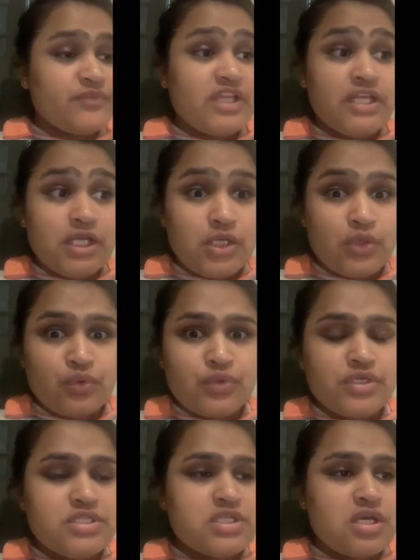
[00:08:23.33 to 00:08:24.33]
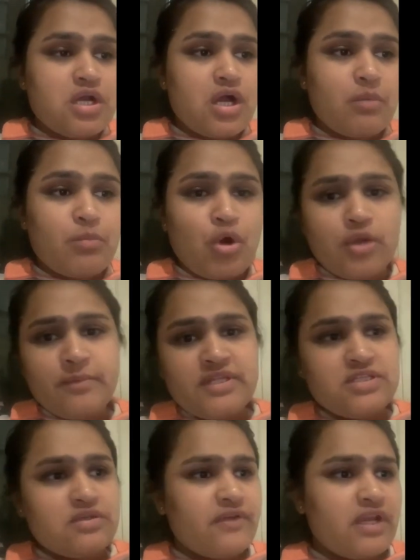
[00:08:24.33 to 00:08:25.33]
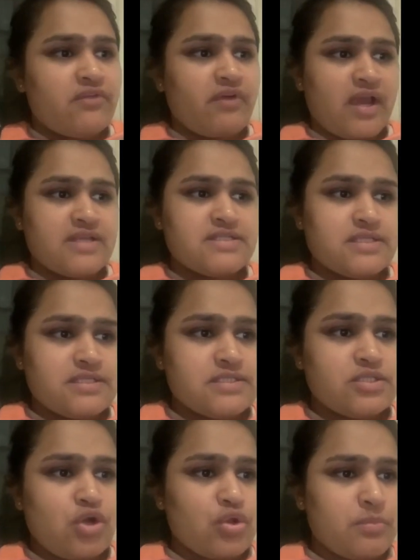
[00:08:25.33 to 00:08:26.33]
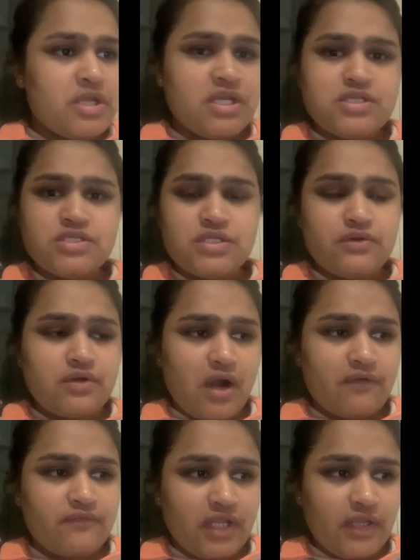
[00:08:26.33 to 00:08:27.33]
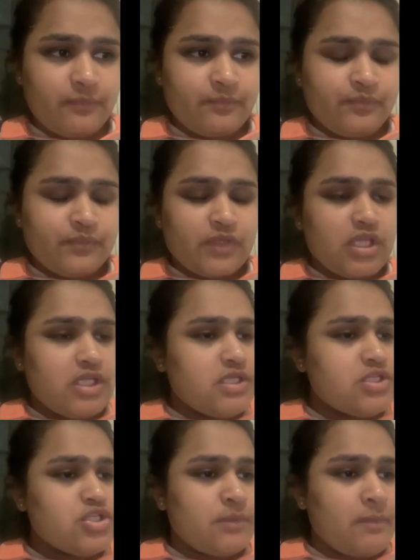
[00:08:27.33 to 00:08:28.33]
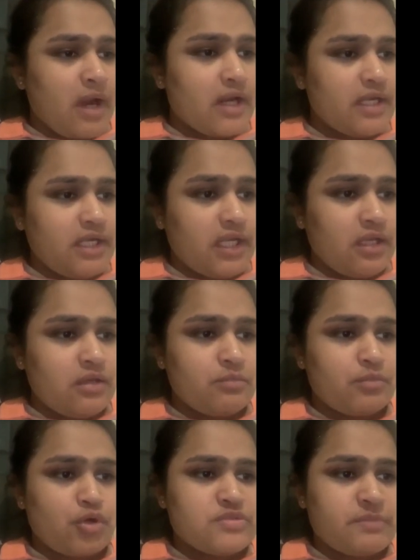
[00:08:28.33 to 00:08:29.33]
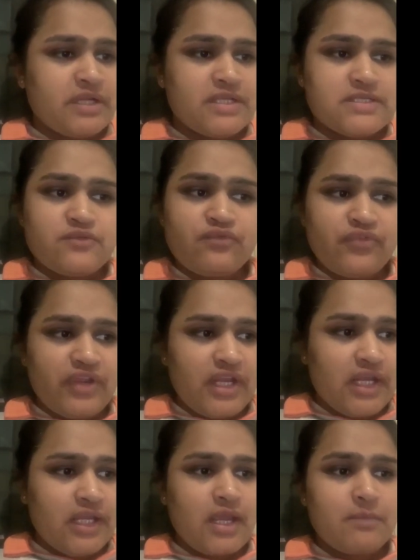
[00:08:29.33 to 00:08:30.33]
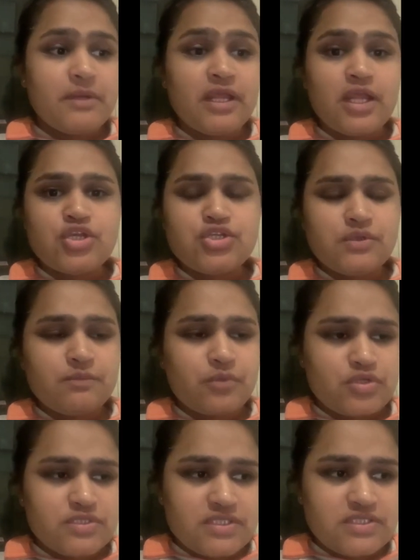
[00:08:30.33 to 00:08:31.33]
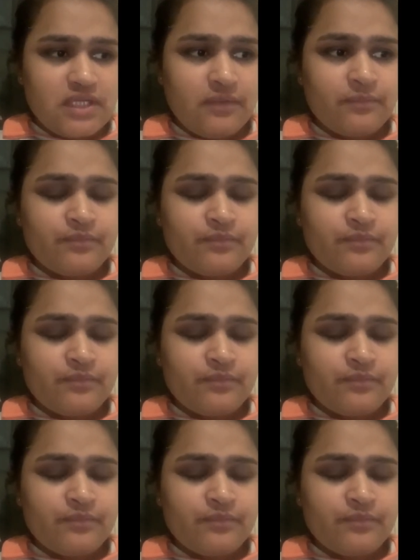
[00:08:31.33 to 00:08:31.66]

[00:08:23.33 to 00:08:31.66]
Includes appointments of advisors, documentation drafting, initial marketing, prospectus filling, application processing,